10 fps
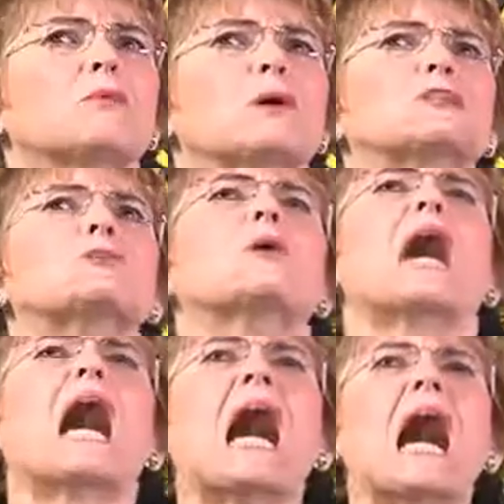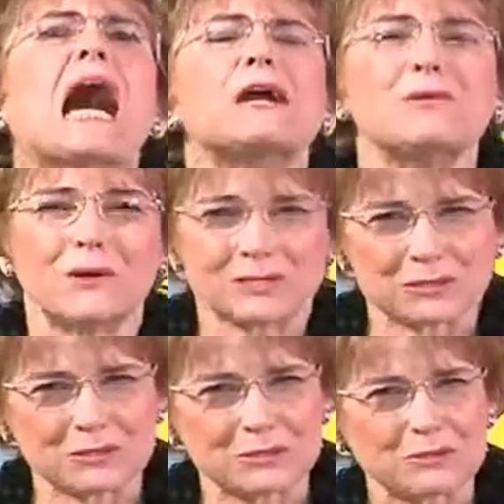what do I want to
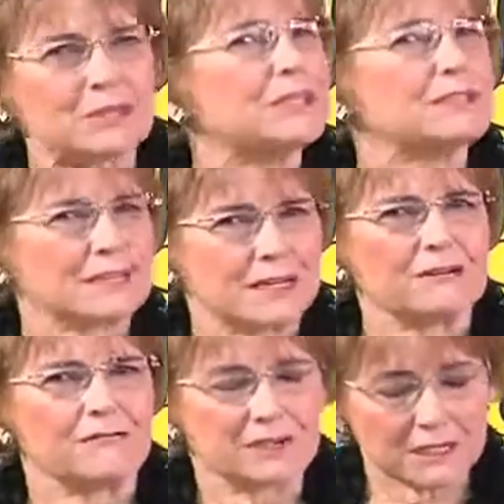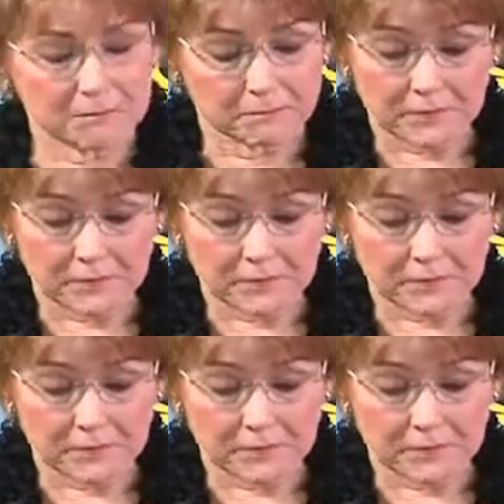do to have fun.